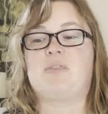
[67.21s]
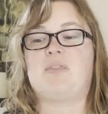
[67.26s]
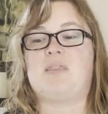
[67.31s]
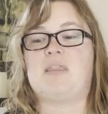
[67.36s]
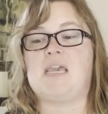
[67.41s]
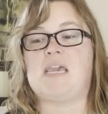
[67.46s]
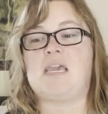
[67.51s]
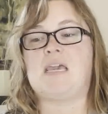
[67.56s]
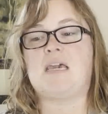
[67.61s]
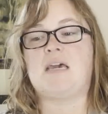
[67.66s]

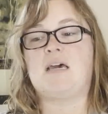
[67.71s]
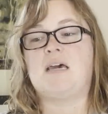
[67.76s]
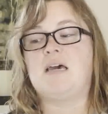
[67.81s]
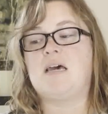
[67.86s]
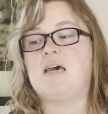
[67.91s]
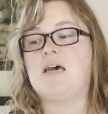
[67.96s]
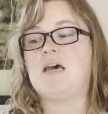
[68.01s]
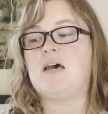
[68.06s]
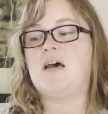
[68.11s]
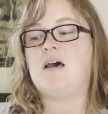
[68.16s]
The
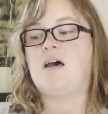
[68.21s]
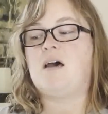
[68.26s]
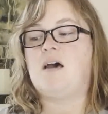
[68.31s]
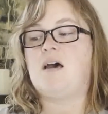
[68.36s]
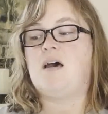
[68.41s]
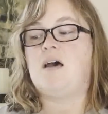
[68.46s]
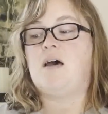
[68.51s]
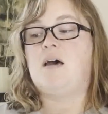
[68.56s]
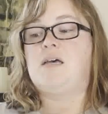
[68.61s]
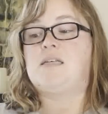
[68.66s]

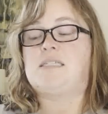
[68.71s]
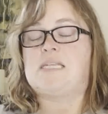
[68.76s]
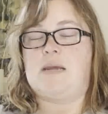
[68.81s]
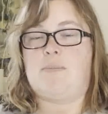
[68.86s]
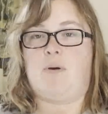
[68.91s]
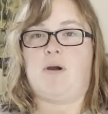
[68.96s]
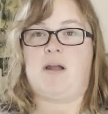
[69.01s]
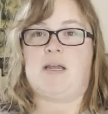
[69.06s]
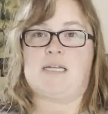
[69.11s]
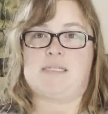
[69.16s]
state
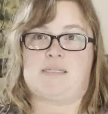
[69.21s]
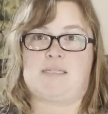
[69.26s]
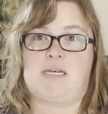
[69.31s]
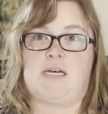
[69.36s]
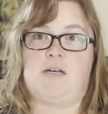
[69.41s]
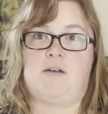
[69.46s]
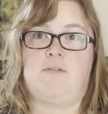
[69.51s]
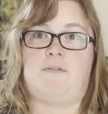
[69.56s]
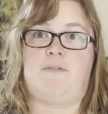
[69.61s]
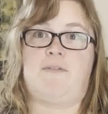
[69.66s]
park
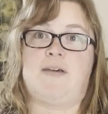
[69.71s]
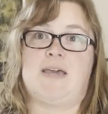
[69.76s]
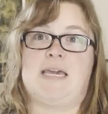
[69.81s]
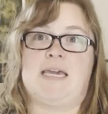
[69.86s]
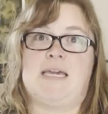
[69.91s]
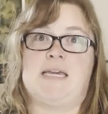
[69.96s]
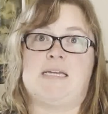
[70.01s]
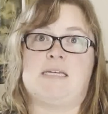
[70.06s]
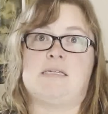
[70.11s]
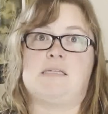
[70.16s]
itself
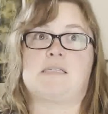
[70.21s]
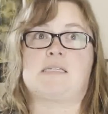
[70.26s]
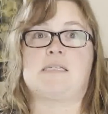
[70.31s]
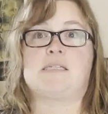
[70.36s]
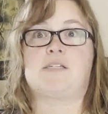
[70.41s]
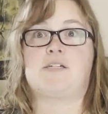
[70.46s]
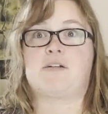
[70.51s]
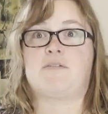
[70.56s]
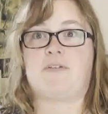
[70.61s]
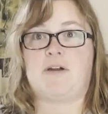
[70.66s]
is
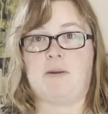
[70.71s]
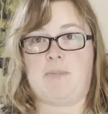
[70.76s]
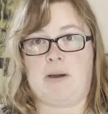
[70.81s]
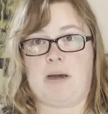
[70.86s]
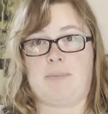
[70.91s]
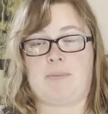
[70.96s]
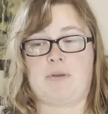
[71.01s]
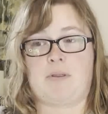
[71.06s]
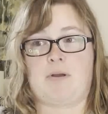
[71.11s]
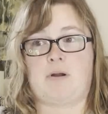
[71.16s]
considered very
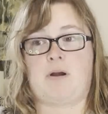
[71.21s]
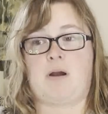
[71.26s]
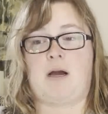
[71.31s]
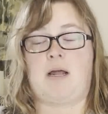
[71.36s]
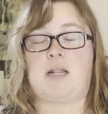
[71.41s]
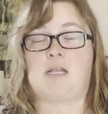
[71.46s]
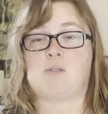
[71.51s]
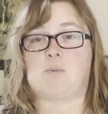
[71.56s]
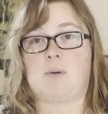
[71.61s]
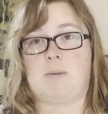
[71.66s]
popular on
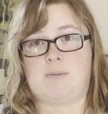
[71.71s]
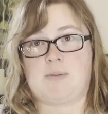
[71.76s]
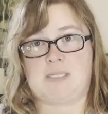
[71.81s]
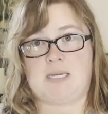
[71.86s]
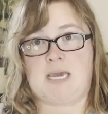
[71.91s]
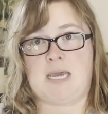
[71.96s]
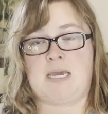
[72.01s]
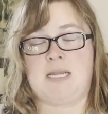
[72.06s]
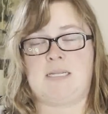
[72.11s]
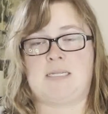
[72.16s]
its
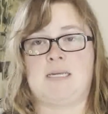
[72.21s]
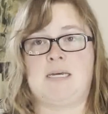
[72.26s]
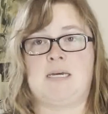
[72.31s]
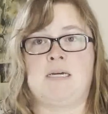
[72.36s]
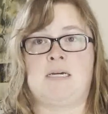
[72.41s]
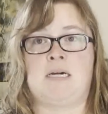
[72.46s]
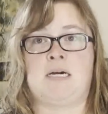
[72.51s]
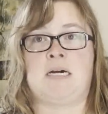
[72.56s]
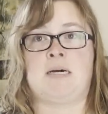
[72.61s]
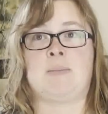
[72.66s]
website.
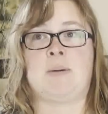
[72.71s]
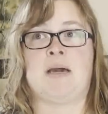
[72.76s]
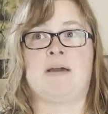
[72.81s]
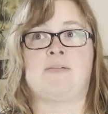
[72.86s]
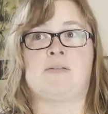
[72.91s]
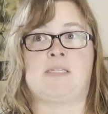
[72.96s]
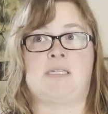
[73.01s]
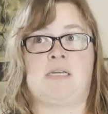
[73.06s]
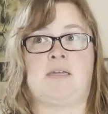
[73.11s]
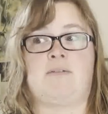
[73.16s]
I've
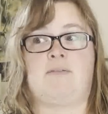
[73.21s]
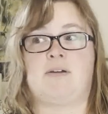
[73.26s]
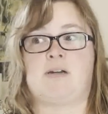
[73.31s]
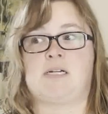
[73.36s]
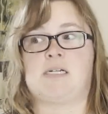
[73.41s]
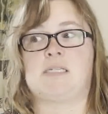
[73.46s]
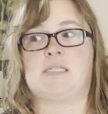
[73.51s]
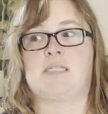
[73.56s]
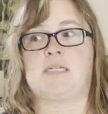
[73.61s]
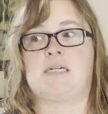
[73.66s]
seen
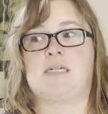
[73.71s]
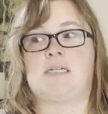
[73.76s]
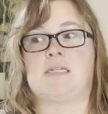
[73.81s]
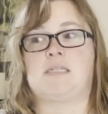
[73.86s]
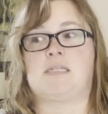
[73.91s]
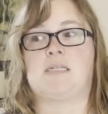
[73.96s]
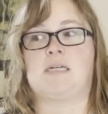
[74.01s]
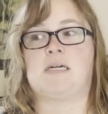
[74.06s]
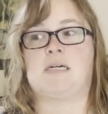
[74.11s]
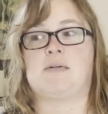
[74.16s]
various
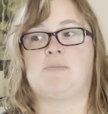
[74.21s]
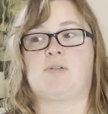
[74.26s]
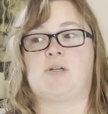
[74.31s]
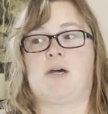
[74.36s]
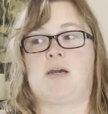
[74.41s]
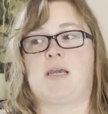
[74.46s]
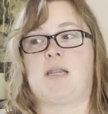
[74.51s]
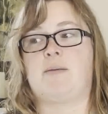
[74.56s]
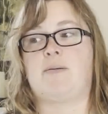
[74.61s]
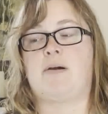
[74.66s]
things
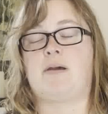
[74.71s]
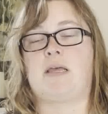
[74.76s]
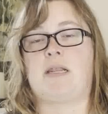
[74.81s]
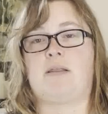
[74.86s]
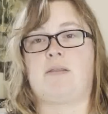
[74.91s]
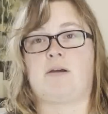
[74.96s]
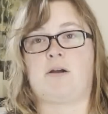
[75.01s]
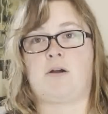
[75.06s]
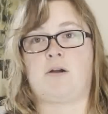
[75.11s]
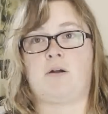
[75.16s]
talking about getting
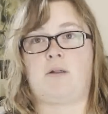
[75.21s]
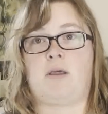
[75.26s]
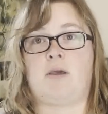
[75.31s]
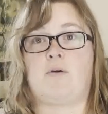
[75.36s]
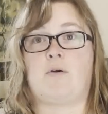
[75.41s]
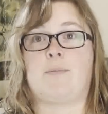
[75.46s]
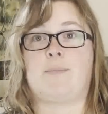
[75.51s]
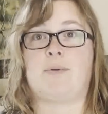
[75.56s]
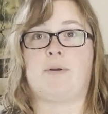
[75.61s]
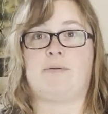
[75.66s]
there early
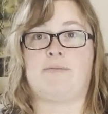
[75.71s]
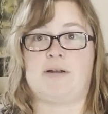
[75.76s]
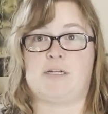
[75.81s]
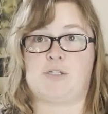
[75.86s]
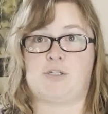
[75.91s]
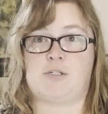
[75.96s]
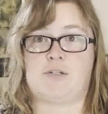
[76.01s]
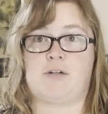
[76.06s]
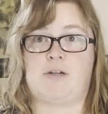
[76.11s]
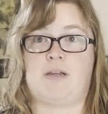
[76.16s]
or
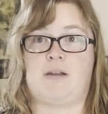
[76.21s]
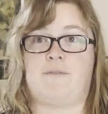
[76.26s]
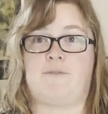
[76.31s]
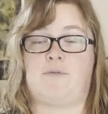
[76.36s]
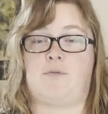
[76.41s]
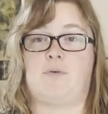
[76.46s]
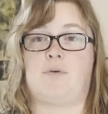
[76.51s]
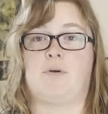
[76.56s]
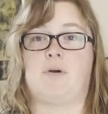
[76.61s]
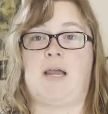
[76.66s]
pre-registering
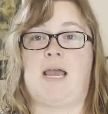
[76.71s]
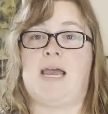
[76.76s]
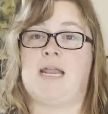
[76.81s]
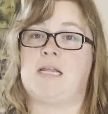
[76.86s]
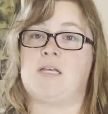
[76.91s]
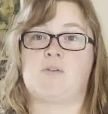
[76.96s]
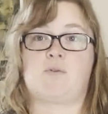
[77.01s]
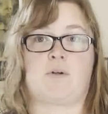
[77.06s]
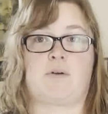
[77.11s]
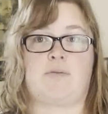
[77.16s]
for
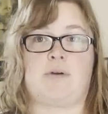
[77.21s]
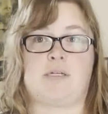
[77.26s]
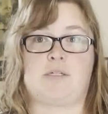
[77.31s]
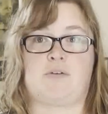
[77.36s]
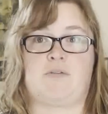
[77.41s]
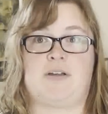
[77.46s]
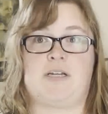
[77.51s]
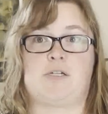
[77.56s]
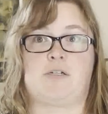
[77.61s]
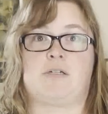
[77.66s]
any sort of
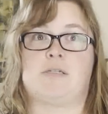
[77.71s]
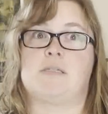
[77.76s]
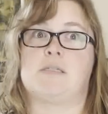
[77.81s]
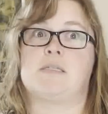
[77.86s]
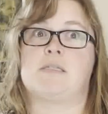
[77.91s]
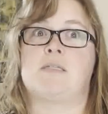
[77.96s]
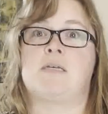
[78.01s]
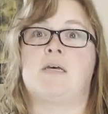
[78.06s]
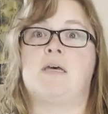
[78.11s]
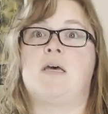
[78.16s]

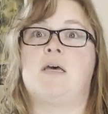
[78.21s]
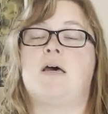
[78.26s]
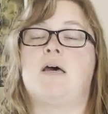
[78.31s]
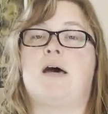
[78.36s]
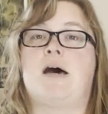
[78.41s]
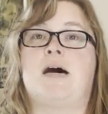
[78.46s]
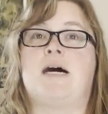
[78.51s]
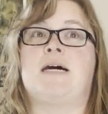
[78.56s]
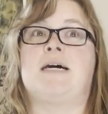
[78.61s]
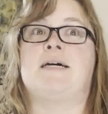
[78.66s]
reservations,
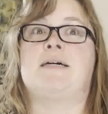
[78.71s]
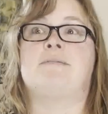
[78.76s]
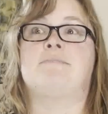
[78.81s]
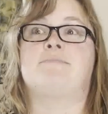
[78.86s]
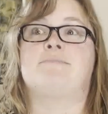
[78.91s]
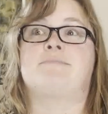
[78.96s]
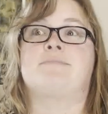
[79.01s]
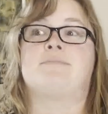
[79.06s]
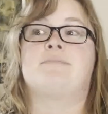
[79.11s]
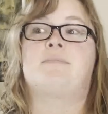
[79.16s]

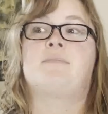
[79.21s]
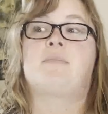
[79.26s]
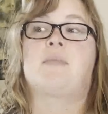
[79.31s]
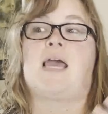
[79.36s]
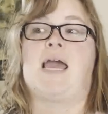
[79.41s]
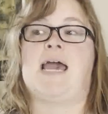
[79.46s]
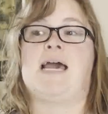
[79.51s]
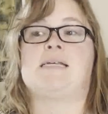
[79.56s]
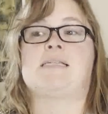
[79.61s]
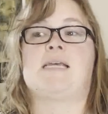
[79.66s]

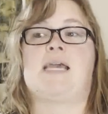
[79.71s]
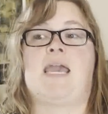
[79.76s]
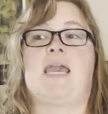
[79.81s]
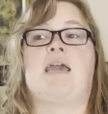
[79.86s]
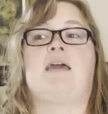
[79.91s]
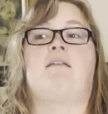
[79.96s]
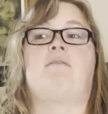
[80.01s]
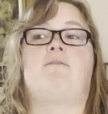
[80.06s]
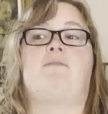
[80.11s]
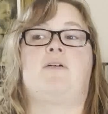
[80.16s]
as it
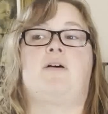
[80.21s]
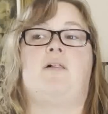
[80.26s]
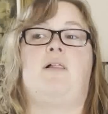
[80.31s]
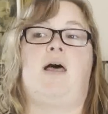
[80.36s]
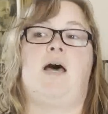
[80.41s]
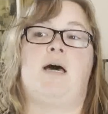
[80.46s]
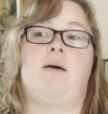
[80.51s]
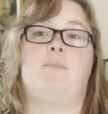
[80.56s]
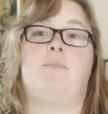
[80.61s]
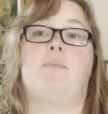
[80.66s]
can fill
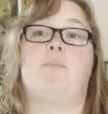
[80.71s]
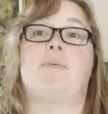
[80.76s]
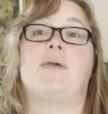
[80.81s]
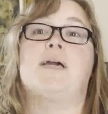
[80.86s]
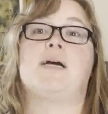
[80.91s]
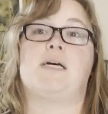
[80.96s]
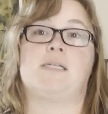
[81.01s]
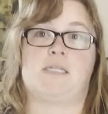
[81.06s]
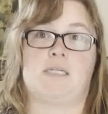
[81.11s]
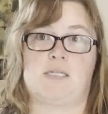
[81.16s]
up
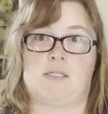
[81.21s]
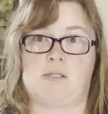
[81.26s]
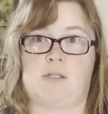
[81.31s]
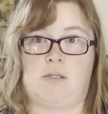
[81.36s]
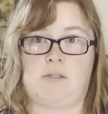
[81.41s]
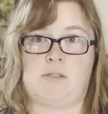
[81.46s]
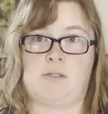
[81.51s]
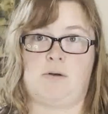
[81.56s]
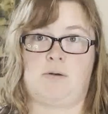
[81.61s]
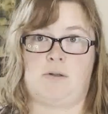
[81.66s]
because it is
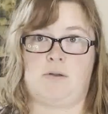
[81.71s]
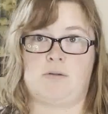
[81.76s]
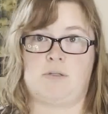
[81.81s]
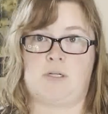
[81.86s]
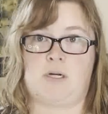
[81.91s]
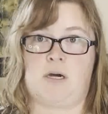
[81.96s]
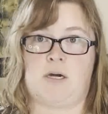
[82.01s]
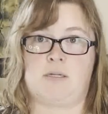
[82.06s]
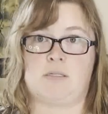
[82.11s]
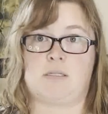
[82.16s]
so close to
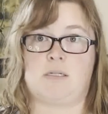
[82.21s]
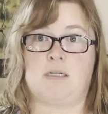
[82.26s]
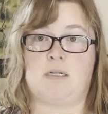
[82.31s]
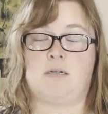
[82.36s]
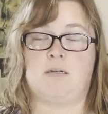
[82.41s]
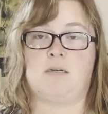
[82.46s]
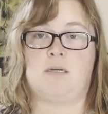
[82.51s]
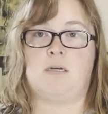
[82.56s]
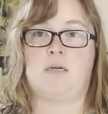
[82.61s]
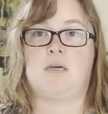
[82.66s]

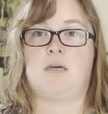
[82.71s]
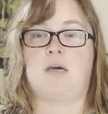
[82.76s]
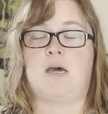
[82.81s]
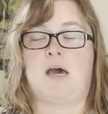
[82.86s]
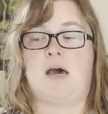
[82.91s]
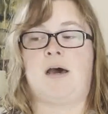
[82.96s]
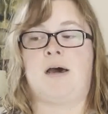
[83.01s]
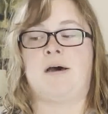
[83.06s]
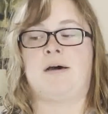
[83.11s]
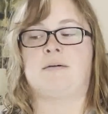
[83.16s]
Austin.
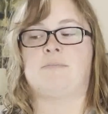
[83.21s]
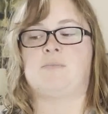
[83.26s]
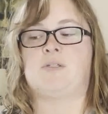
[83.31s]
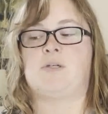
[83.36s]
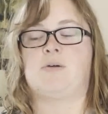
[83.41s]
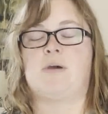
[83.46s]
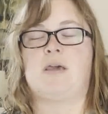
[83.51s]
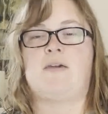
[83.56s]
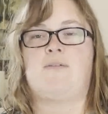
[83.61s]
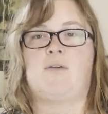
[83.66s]

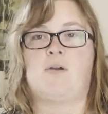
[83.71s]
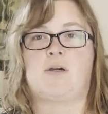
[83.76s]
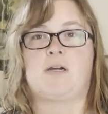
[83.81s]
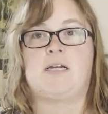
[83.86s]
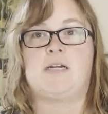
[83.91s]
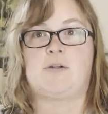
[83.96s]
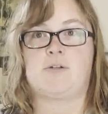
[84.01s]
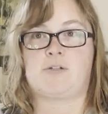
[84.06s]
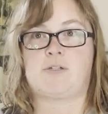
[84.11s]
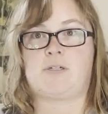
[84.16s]
So if you're
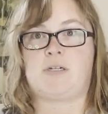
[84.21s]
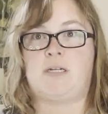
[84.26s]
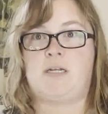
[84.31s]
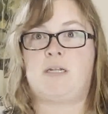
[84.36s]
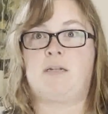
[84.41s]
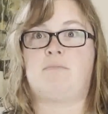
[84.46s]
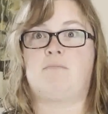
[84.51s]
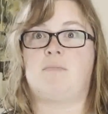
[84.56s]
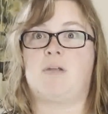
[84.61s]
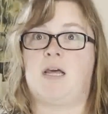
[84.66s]

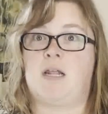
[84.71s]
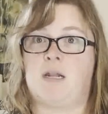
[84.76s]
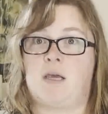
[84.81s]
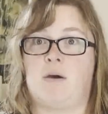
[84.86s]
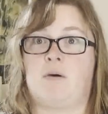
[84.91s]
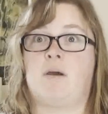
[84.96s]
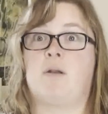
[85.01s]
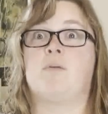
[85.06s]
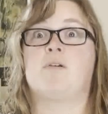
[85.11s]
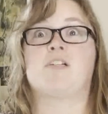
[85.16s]
interested in
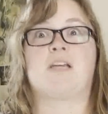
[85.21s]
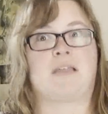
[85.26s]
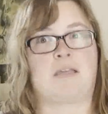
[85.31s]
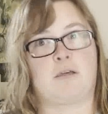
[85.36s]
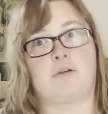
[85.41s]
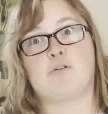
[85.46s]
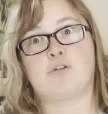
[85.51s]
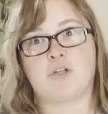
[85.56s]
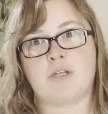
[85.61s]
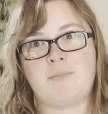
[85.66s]
going, which I think
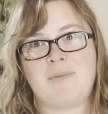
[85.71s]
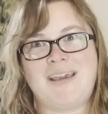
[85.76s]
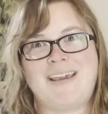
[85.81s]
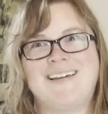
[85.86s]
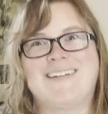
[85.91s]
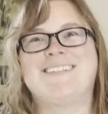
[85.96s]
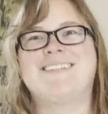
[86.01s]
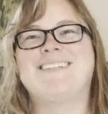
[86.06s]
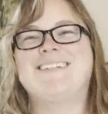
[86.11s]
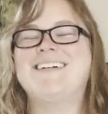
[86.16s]
you should
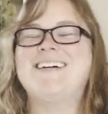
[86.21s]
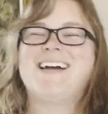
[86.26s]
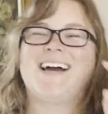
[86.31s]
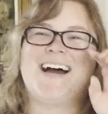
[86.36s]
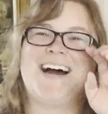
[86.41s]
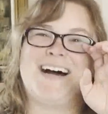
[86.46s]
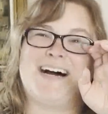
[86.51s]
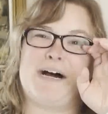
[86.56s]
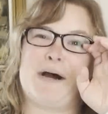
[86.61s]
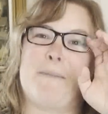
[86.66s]
be,
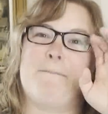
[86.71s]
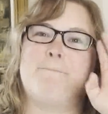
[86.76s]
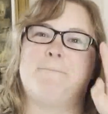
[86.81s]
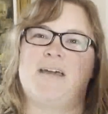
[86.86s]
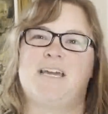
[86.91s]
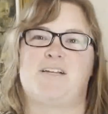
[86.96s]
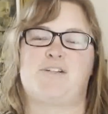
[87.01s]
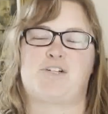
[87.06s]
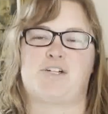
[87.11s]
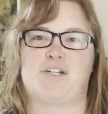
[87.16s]

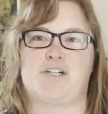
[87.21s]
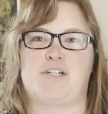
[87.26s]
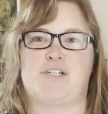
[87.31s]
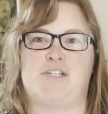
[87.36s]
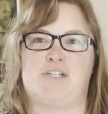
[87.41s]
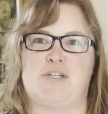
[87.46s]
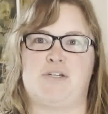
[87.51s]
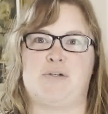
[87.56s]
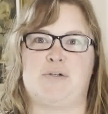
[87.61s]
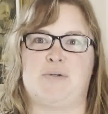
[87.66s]
make sure
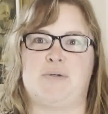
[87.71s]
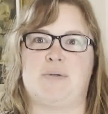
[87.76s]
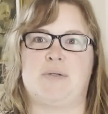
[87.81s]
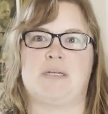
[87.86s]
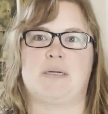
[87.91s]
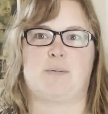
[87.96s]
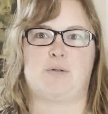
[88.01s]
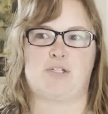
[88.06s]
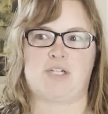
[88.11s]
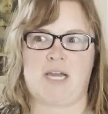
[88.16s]
to
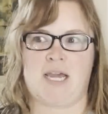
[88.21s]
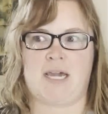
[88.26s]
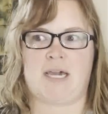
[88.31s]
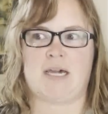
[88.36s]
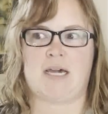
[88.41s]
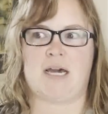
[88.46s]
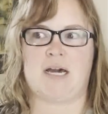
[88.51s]
double check.